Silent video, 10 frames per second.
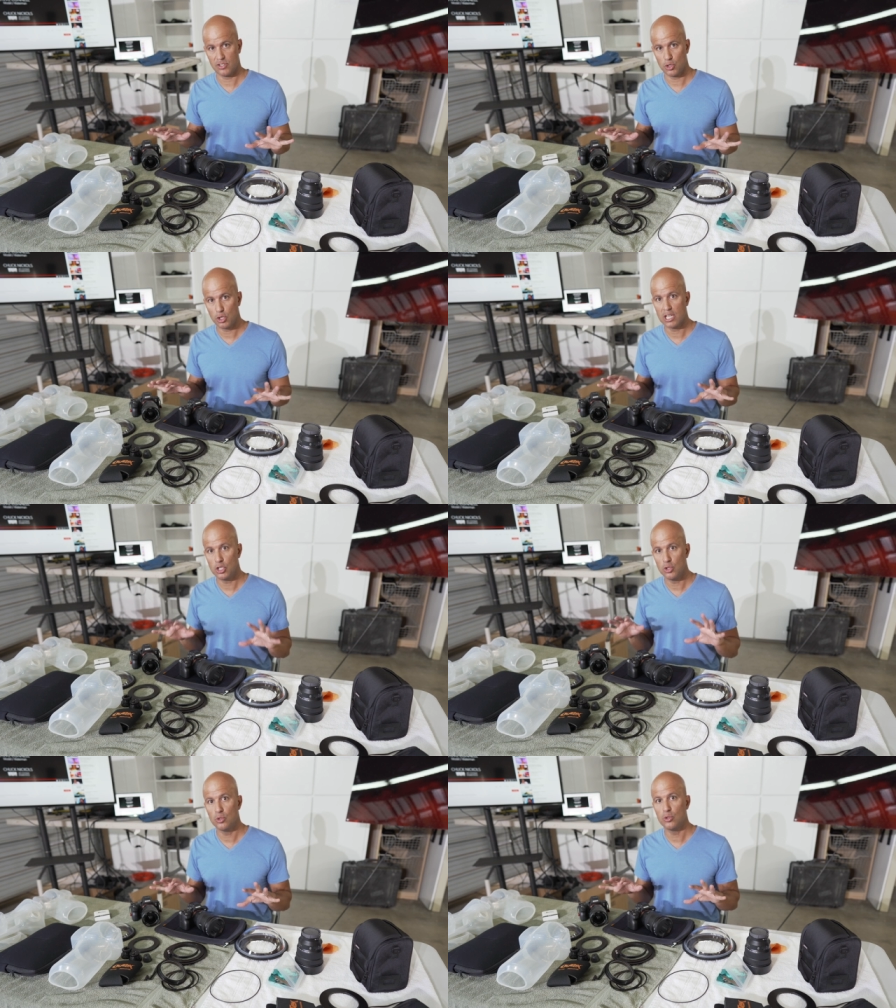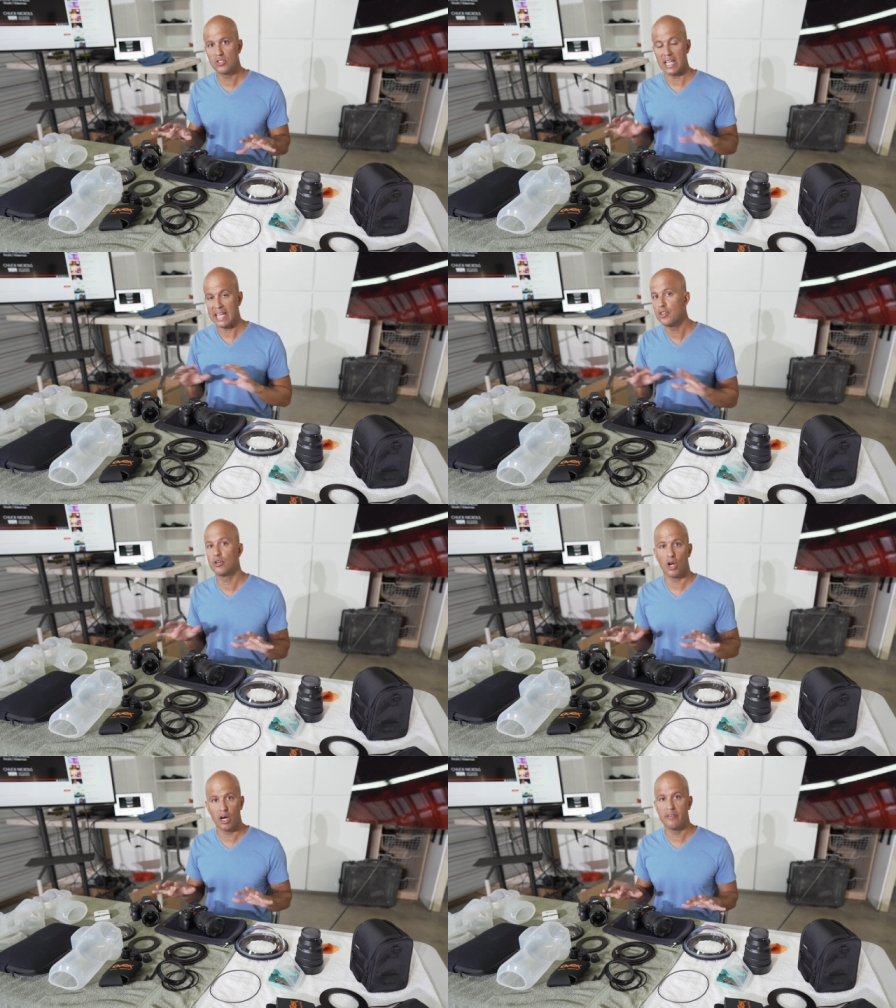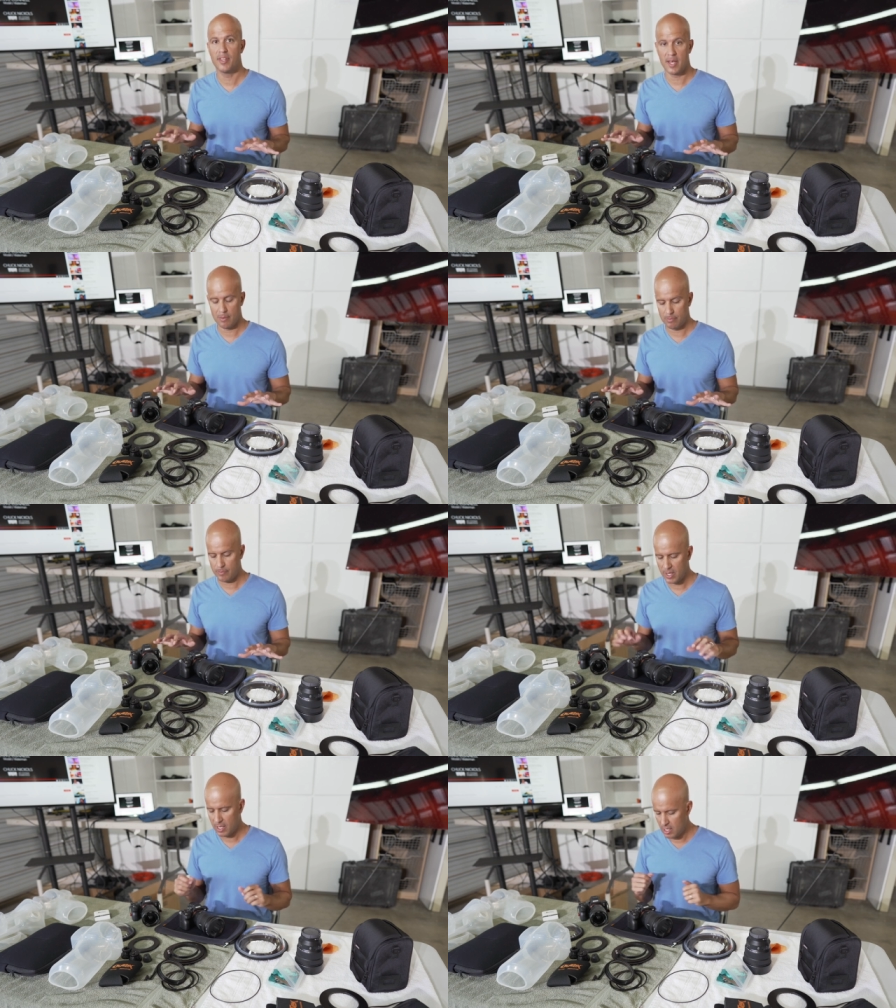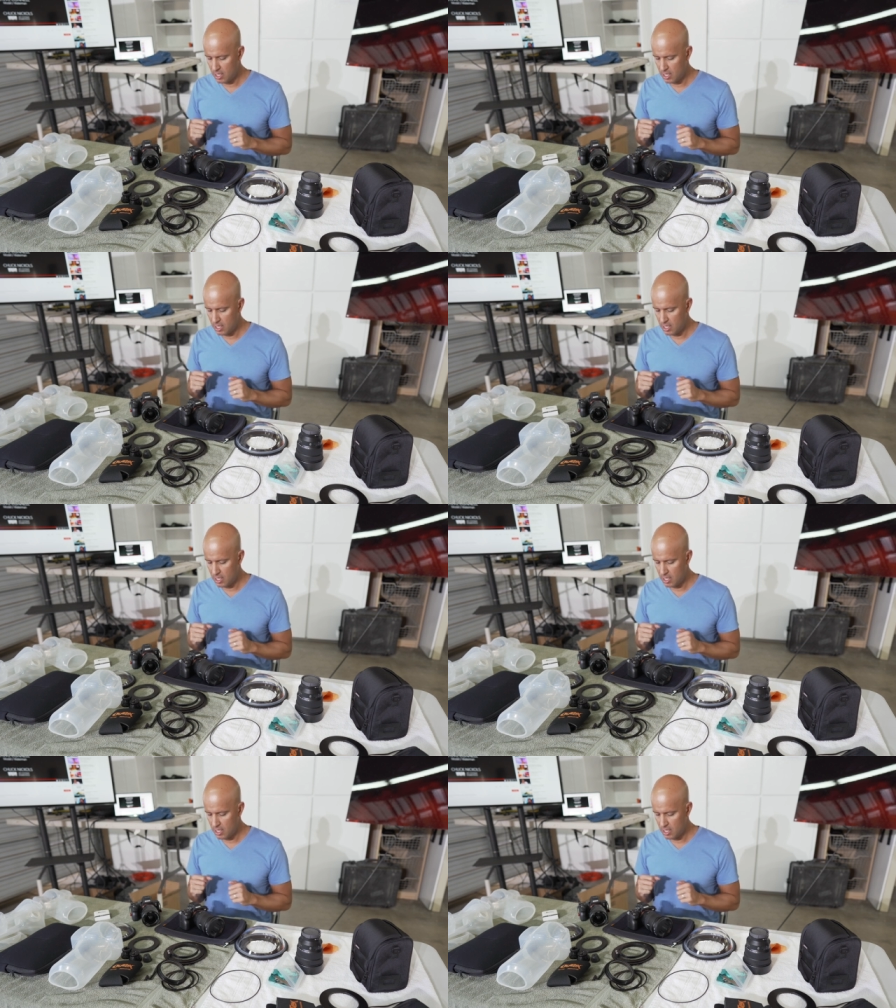so you can use either of them.